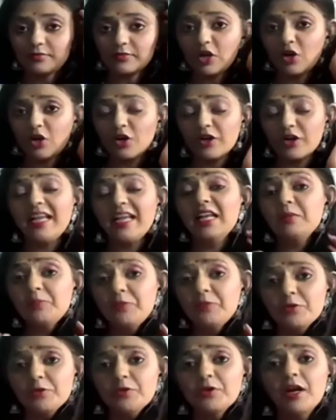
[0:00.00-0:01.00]
or help
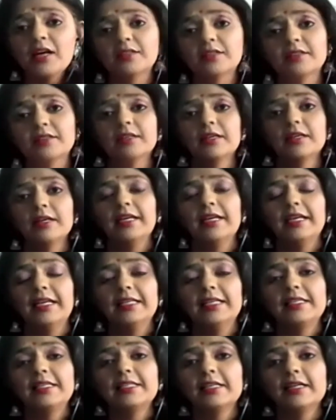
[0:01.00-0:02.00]
you rather, in
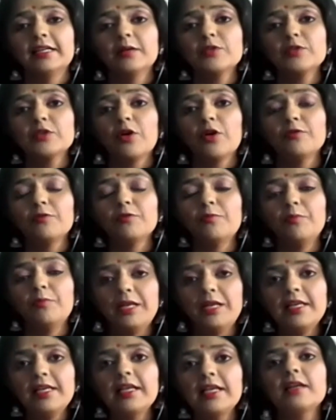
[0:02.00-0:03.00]
terms of
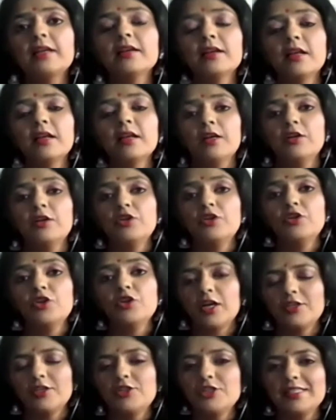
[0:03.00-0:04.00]
building not
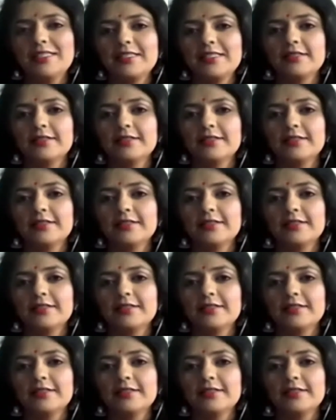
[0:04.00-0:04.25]
just